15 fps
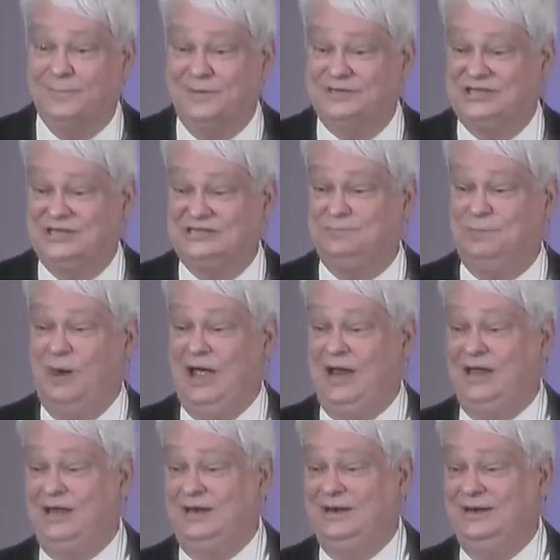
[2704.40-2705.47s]
It's his
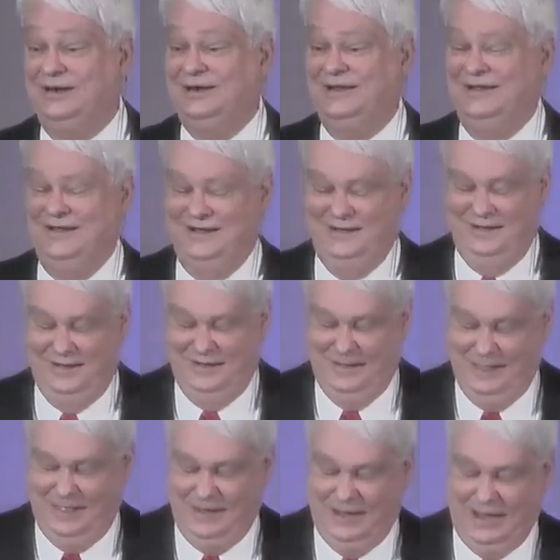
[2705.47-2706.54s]
planet.
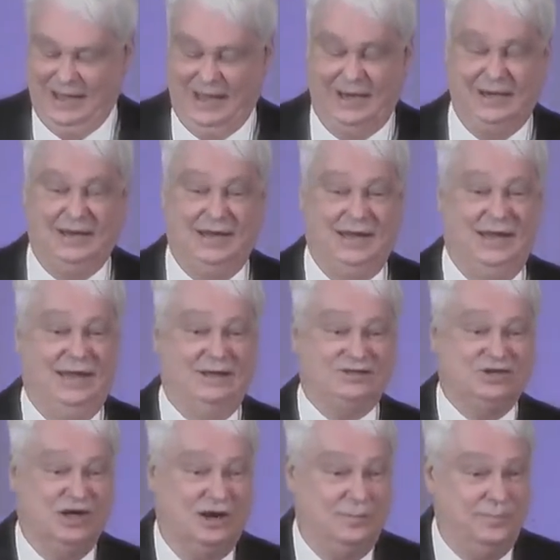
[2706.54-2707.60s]
And it's
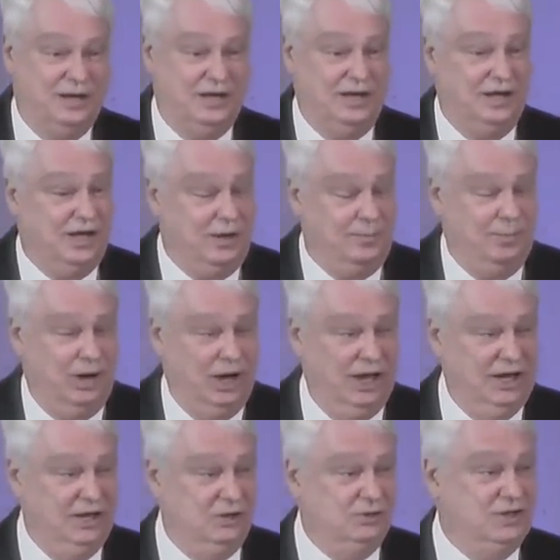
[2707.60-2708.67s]
going to be
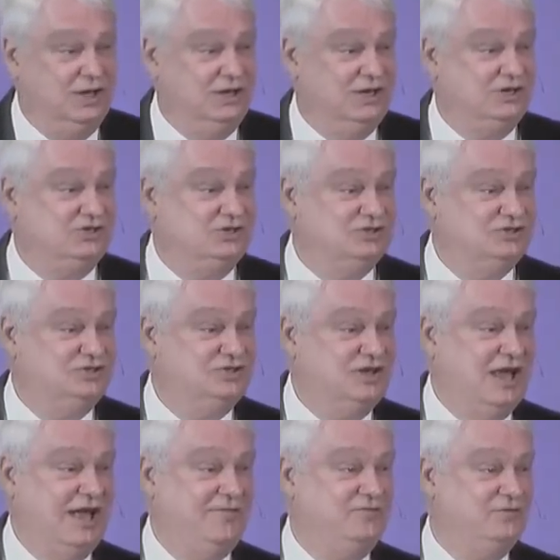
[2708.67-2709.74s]
millennial conditions
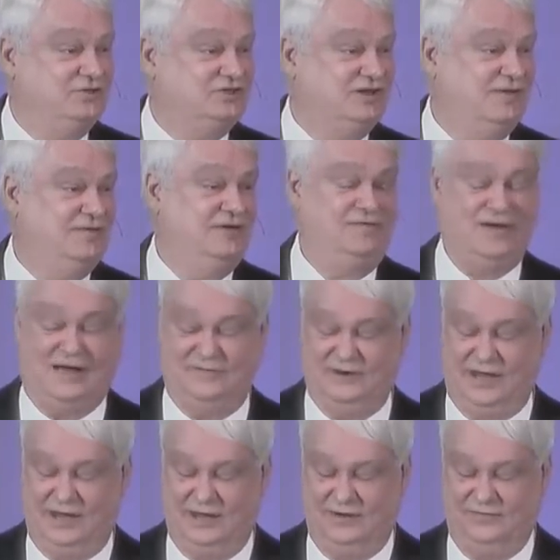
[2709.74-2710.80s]
after the 75
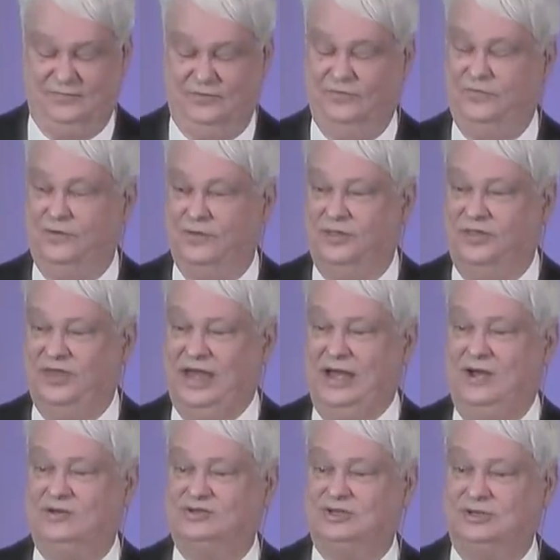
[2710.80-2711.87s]
day interval for a
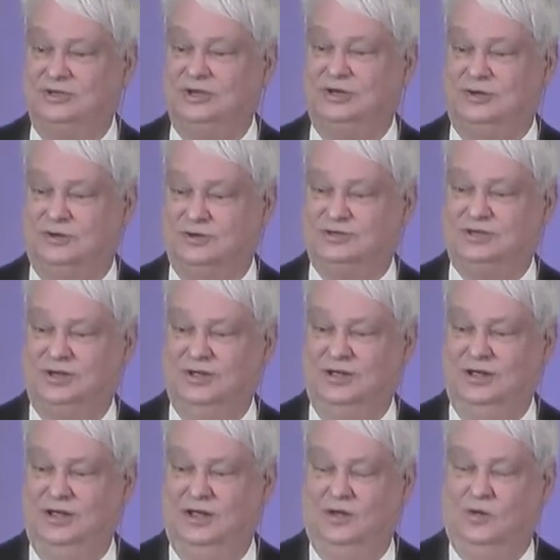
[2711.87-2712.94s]
thousand years.
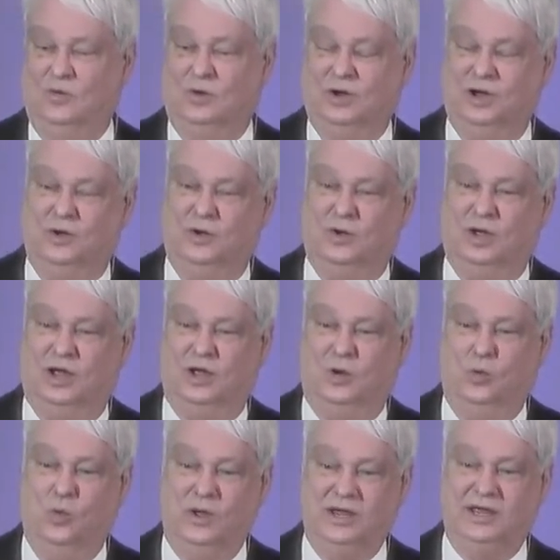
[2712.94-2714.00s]
Uh,
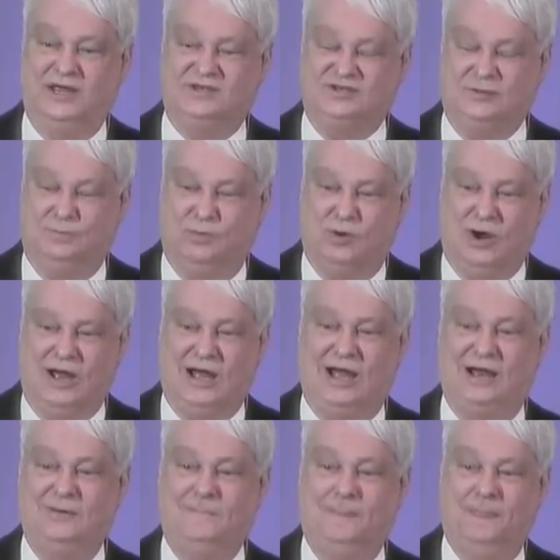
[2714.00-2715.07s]
we, as the
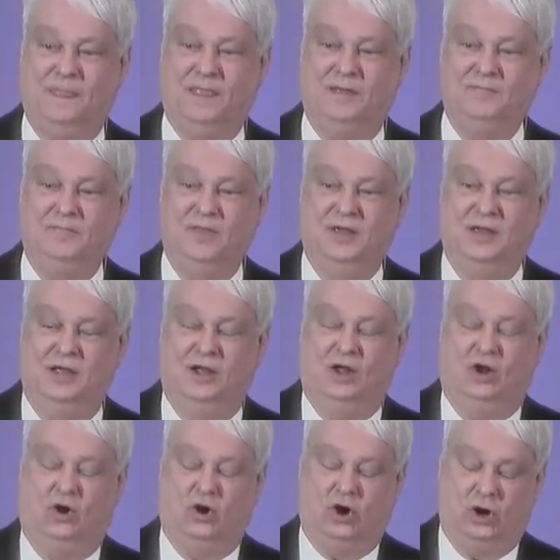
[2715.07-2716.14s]
bride,
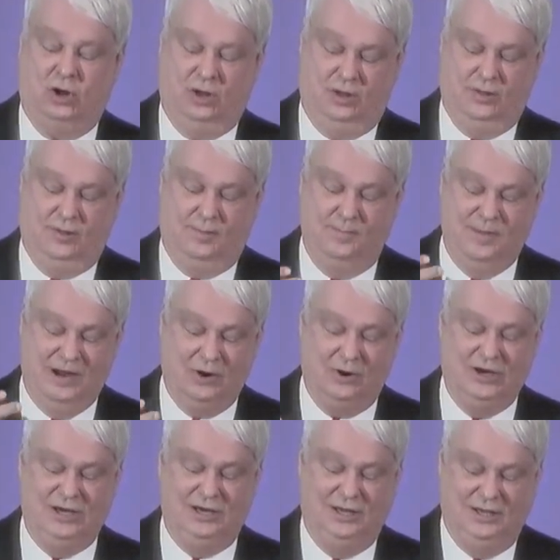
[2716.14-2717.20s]
are
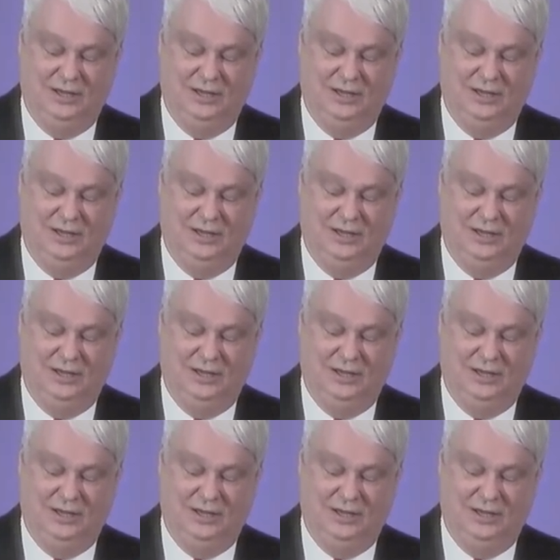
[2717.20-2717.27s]
married